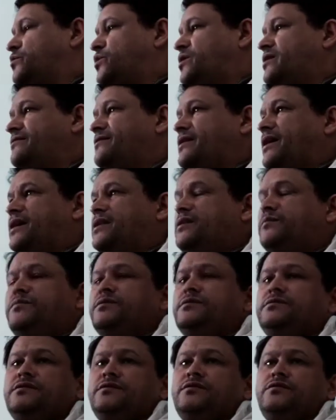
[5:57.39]
one of the
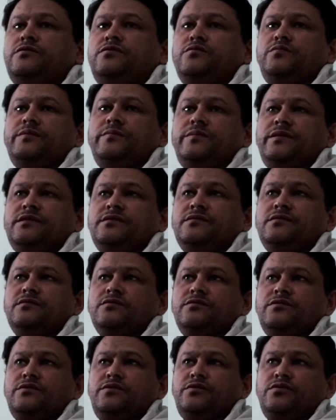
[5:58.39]
animals that human beings
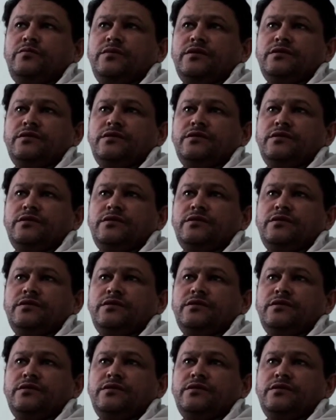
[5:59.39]
consume